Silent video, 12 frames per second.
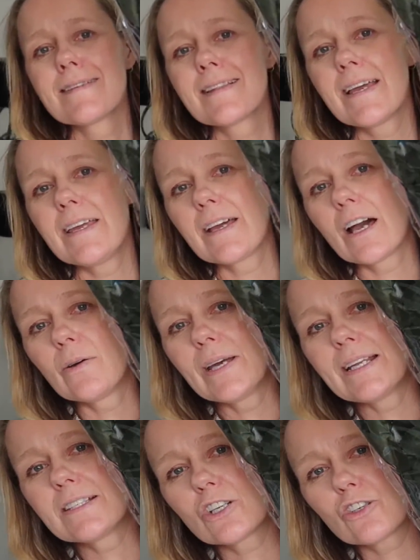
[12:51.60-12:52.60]
There you go.
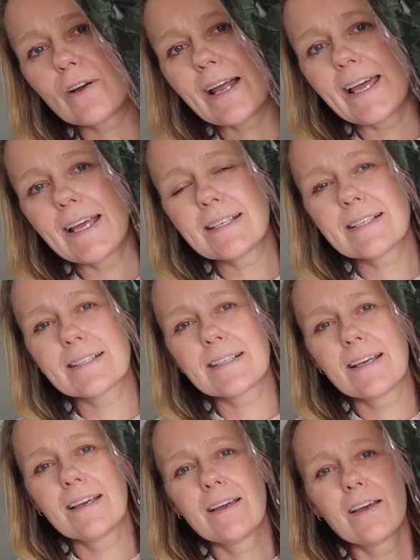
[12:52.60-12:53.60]
It is a trellis,
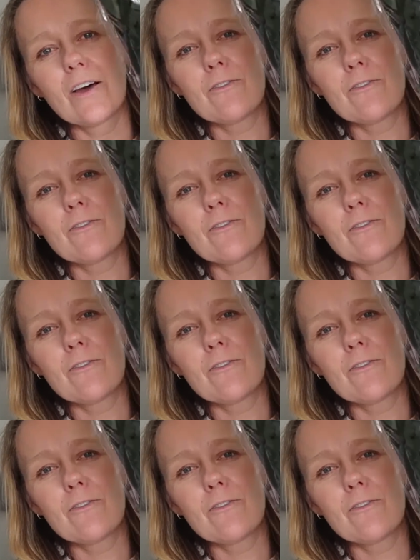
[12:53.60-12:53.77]
a